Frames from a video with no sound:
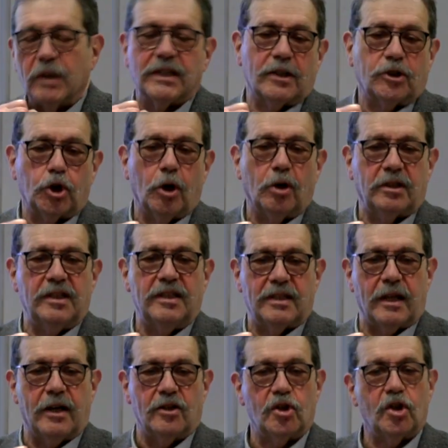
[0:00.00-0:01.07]
was at short
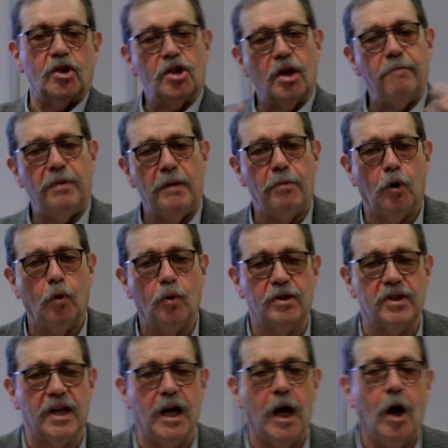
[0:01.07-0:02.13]
distance. So some people
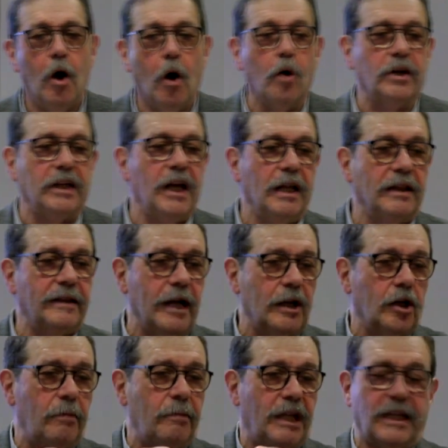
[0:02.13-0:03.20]
would say, okay,
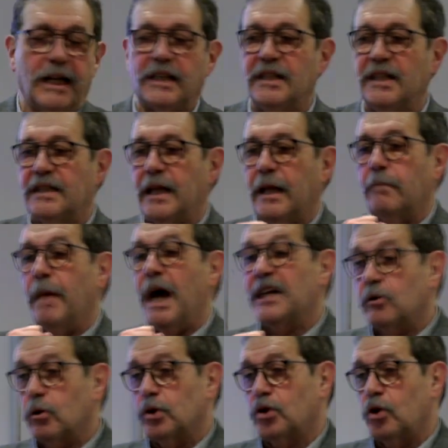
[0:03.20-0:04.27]
entanglement exists at
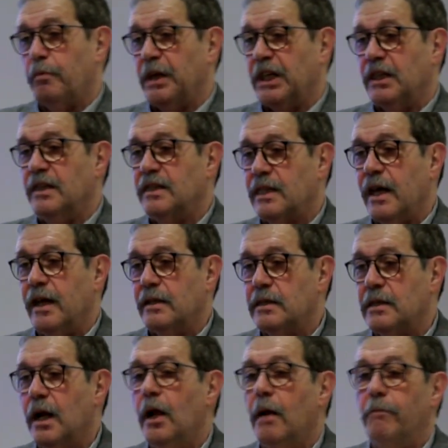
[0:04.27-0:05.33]
microscopic
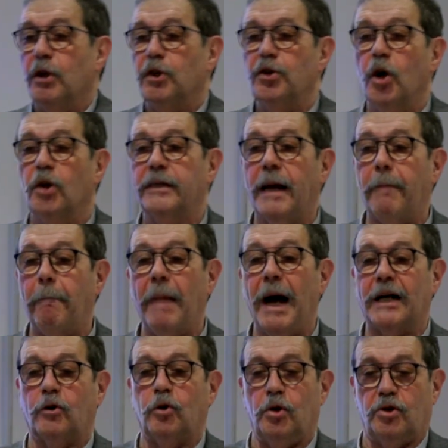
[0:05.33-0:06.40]
distance, but not at
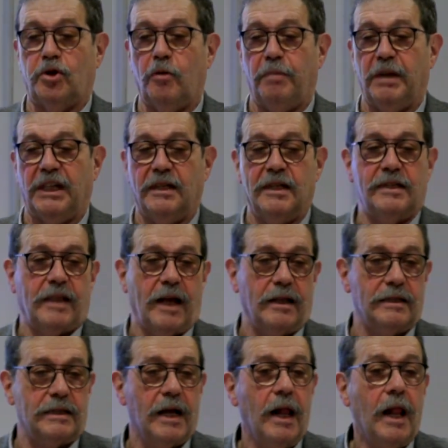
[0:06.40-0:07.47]
macroscopic
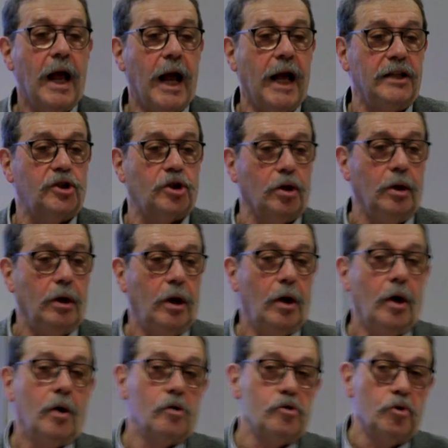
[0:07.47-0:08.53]
distance. And so
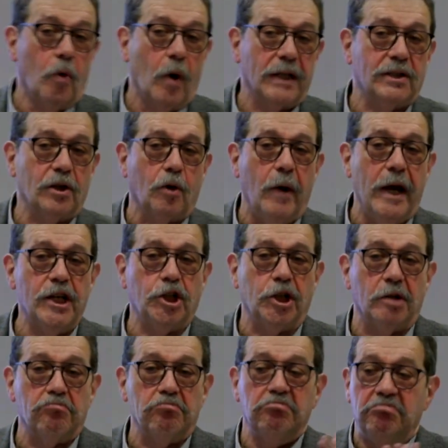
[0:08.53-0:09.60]
you ask the
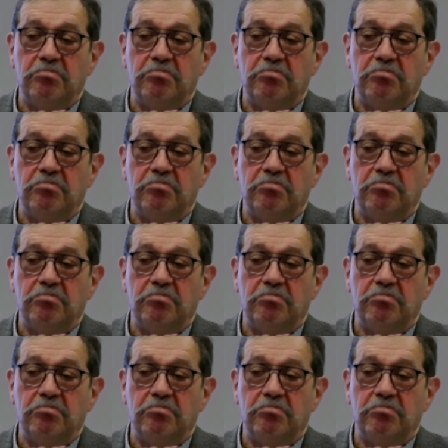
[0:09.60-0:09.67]
question,